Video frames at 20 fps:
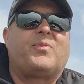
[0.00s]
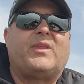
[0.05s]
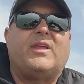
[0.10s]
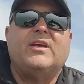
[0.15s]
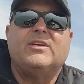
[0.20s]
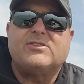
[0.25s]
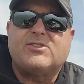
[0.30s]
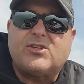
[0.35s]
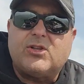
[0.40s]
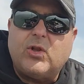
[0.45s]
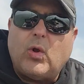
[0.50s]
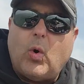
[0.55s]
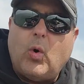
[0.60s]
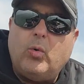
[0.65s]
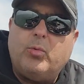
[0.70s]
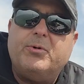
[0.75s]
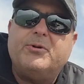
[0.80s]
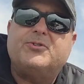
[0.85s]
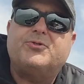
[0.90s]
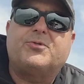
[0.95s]
Slow
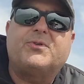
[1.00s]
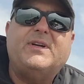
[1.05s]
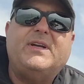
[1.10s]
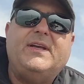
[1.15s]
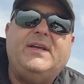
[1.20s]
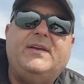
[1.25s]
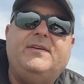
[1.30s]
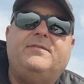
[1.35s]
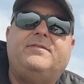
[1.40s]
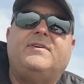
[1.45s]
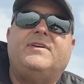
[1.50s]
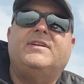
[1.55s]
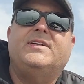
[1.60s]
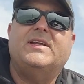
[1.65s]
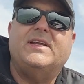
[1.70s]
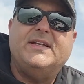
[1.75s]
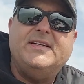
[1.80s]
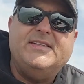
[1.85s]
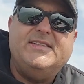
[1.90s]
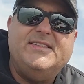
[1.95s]
retrieve,
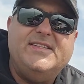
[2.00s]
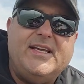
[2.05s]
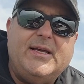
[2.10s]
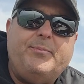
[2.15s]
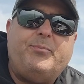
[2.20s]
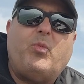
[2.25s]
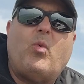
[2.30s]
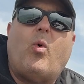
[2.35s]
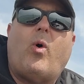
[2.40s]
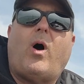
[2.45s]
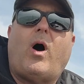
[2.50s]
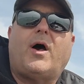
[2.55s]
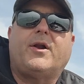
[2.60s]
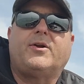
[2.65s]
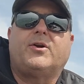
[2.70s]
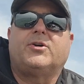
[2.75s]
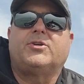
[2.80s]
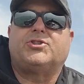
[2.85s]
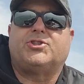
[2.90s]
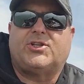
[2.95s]
deep
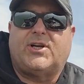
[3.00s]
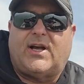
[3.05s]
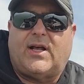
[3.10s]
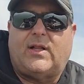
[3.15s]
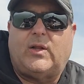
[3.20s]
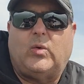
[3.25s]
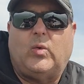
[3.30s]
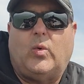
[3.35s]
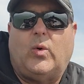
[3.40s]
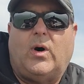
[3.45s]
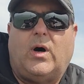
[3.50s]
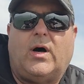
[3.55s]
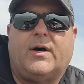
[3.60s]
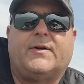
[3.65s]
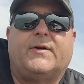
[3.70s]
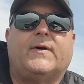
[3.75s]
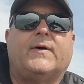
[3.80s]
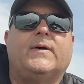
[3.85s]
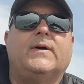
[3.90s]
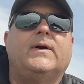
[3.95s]
water, shallow
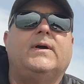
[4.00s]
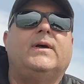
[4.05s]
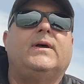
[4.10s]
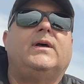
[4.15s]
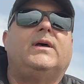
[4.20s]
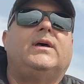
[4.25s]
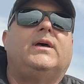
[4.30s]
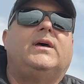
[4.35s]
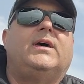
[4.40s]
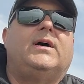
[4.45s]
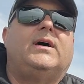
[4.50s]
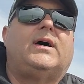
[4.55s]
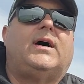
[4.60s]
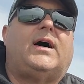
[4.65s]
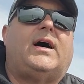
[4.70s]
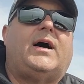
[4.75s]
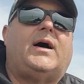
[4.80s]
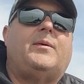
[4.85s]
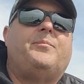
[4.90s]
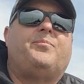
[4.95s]
water.
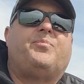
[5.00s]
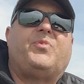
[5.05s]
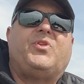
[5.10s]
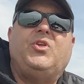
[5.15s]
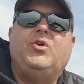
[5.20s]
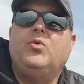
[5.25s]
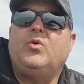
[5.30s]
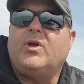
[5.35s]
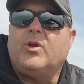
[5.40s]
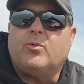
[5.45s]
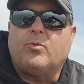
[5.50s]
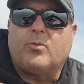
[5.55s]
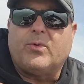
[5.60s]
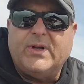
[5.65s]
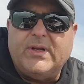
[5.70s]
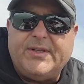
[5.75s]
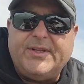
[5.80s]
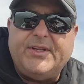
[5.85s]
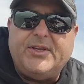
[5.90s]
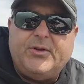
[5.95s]
You can
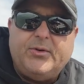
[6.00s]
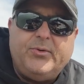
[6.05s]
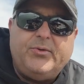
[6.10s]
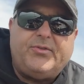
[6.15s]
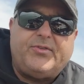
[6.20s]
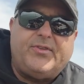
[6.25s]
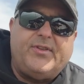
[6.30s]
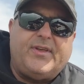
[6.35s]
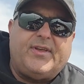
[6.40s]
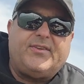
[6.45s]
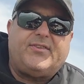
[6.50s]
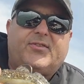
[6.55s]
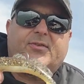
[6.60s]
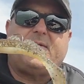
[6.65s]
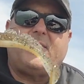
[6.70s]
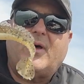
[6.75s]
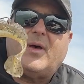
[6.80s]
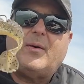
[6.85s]
really use this